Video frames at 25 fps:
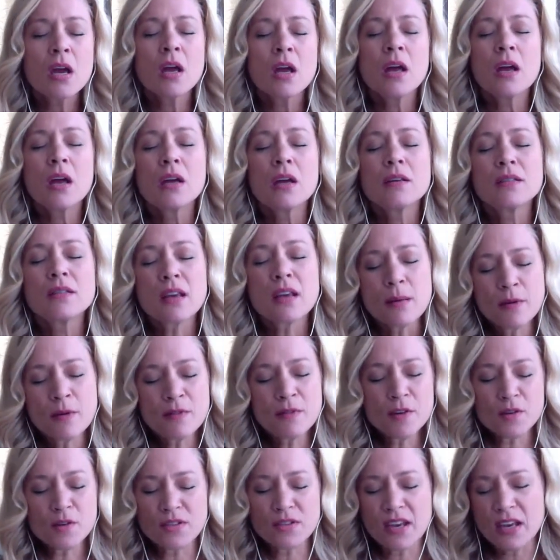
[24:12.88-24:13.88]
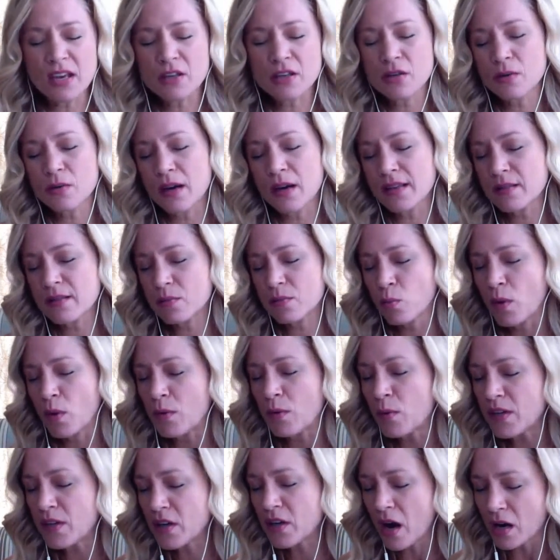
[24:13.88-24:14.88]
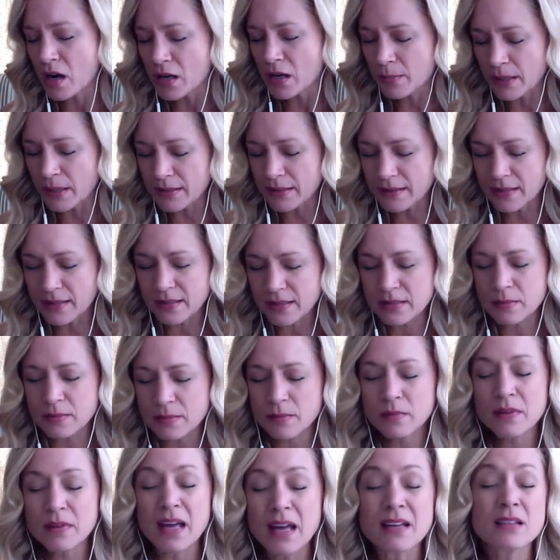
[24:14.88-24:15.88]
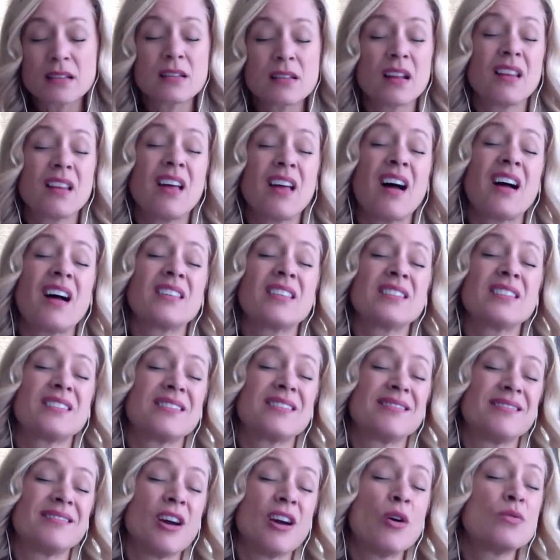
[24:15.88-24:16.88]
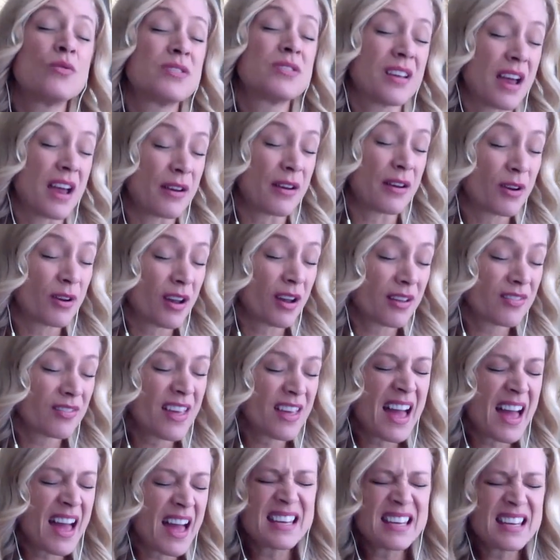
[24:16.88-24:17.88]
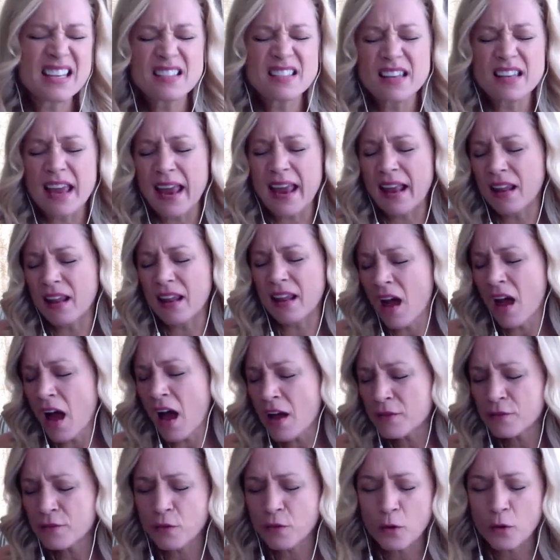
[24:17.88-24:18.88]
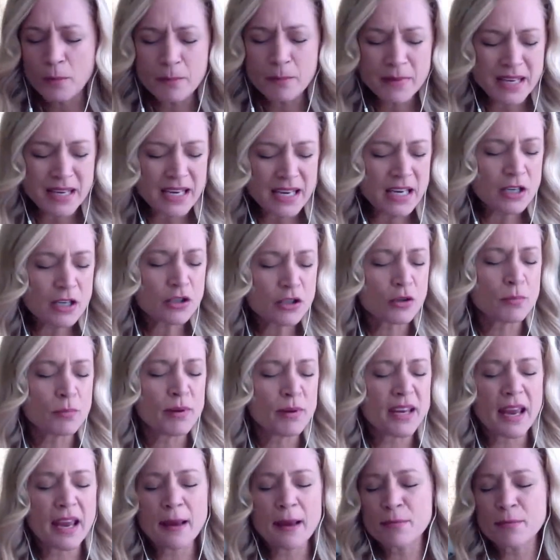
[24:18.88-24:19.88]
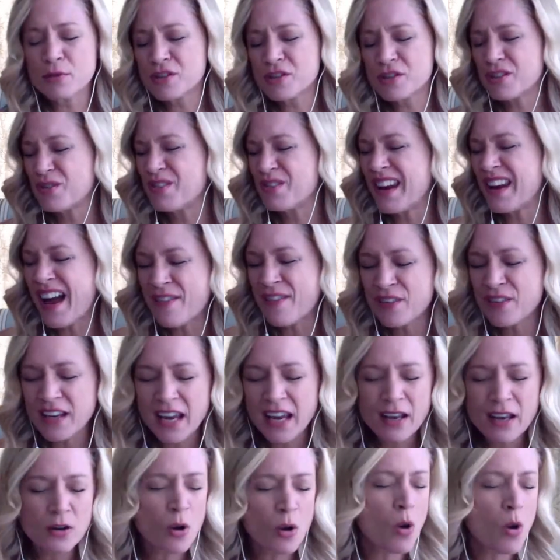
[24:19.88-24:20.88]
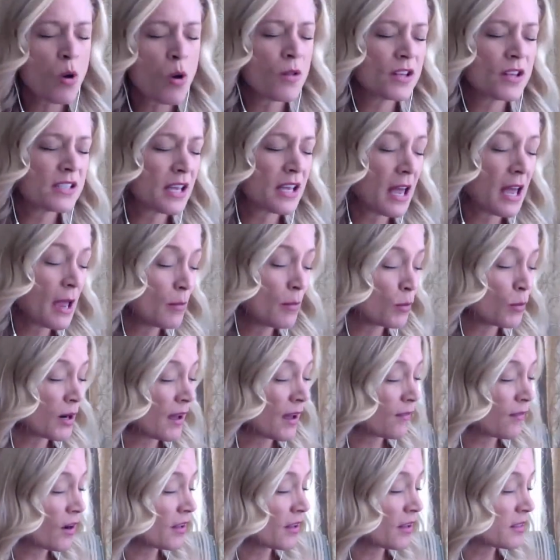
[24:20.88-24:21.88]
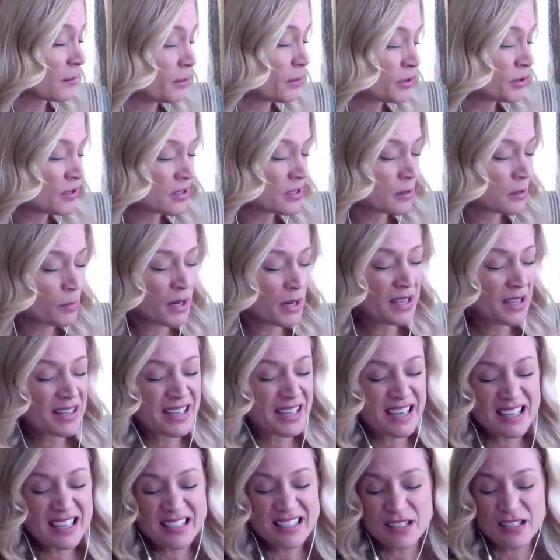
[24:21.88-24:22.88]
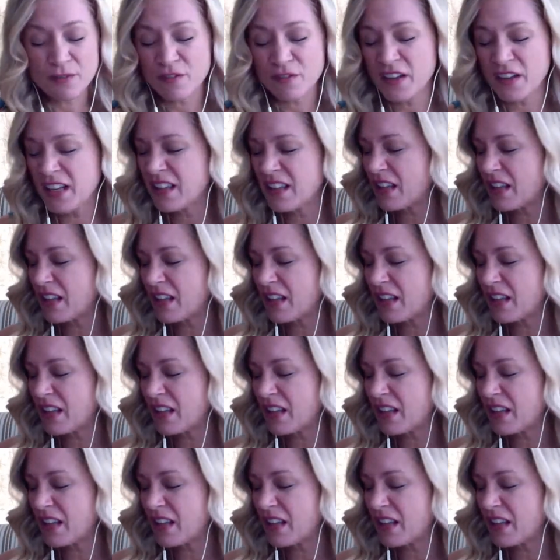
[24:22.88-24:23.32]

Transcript: Some of you say to us when we talk about this, that is a lot, Osairah. That is a lot for me to be able to navigate all the time when I've got the bills to pay, the kids to feed, the